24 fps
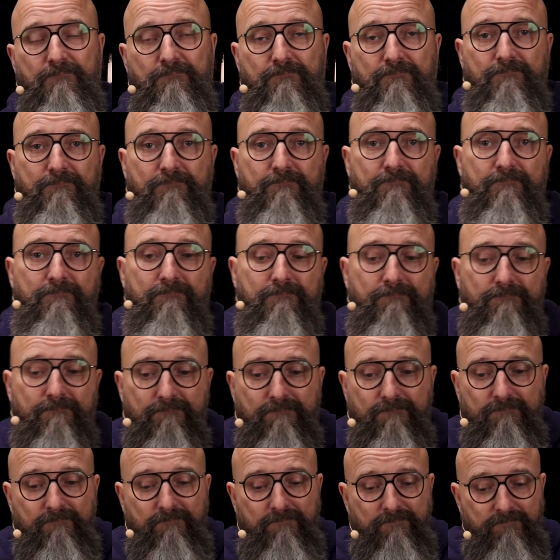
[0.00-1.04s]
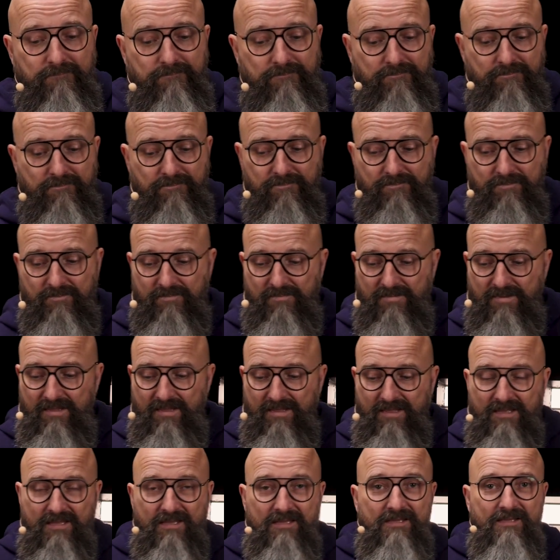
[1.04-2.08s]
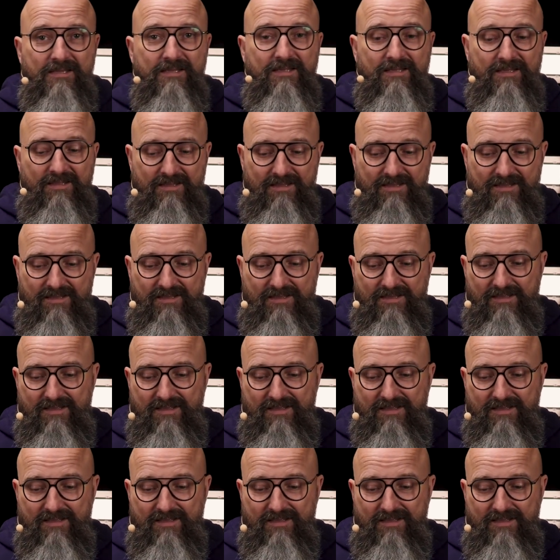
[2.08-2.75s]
(silence)